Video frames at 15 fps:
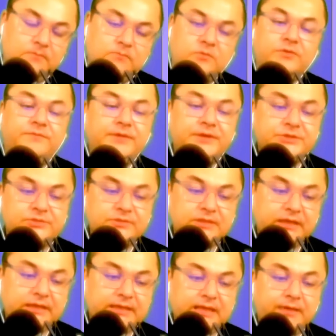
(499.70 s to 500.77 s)
Motivation
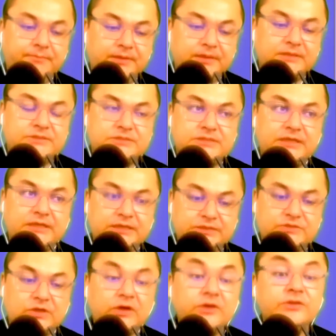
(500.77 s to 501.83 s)
dynamics
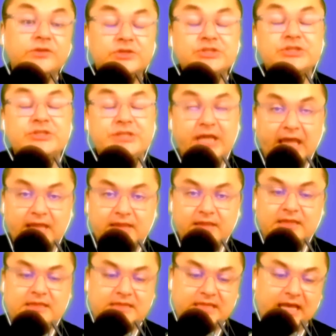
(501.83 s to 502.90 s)
is
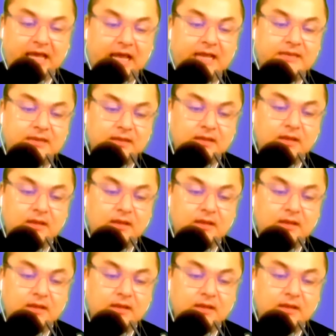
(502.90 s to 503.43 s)
understanding that